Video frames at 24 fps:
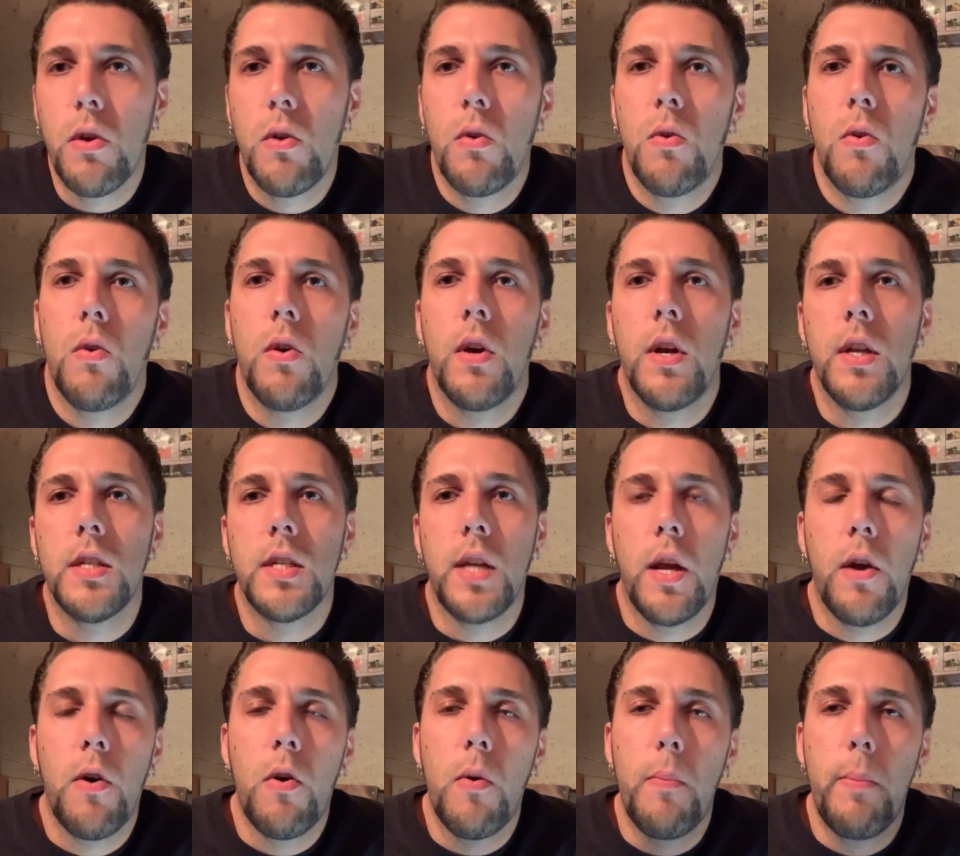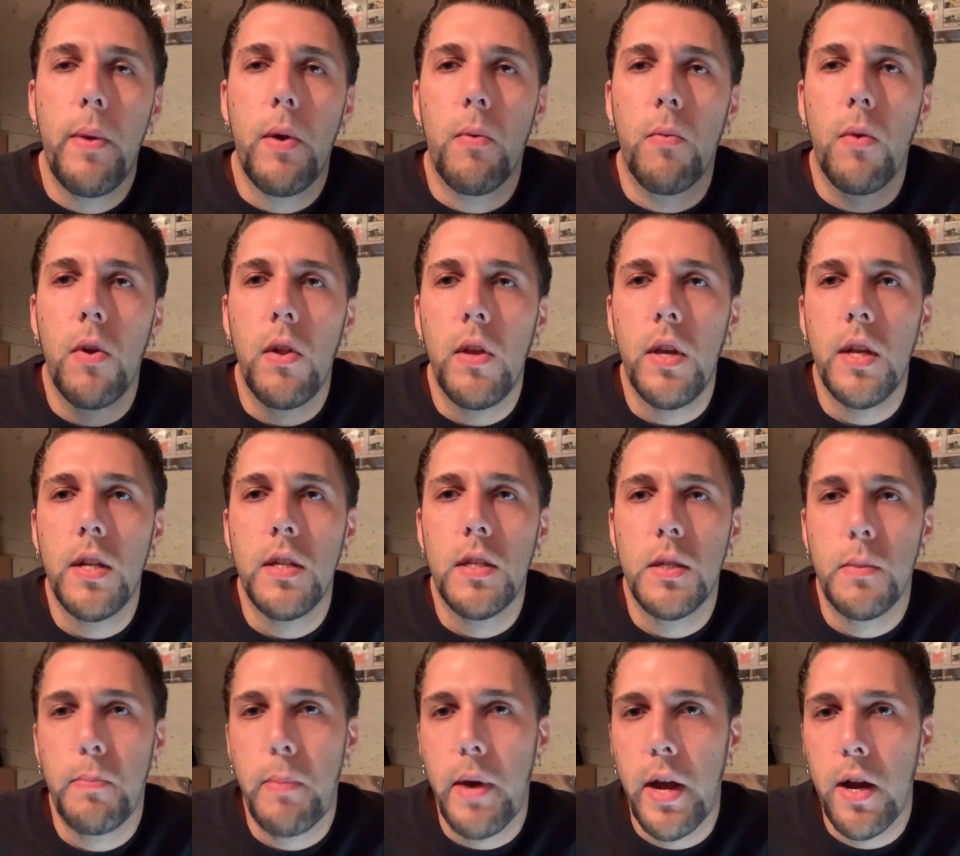cool because I hope it really
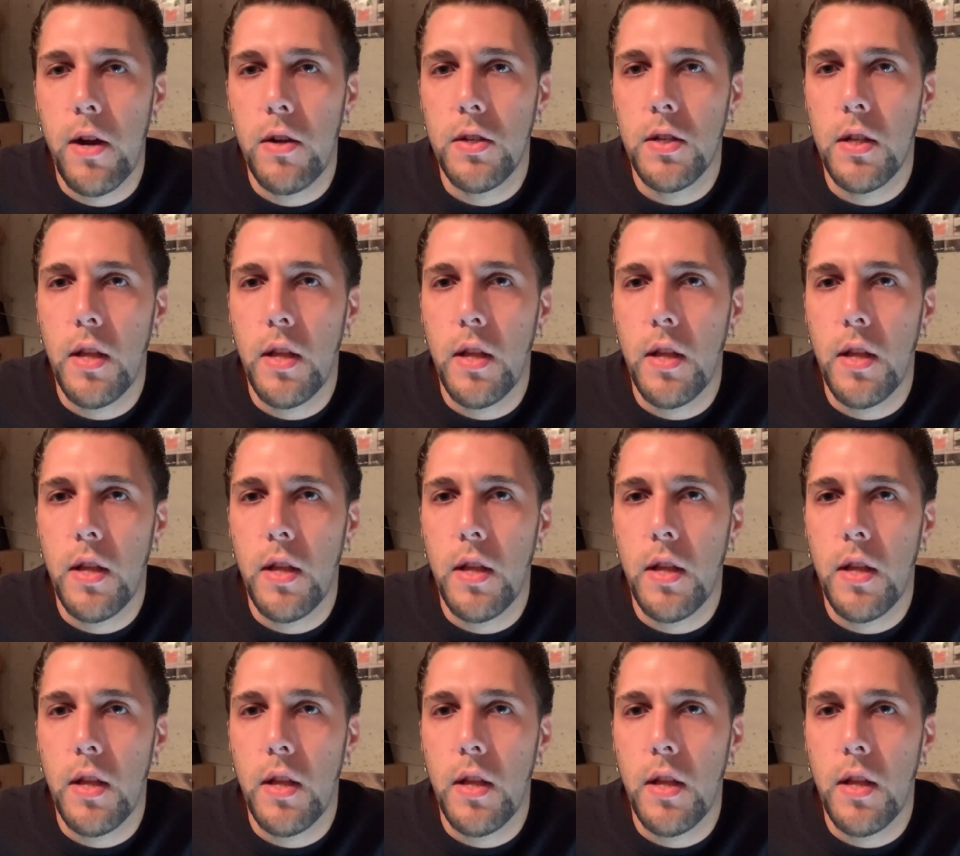inspires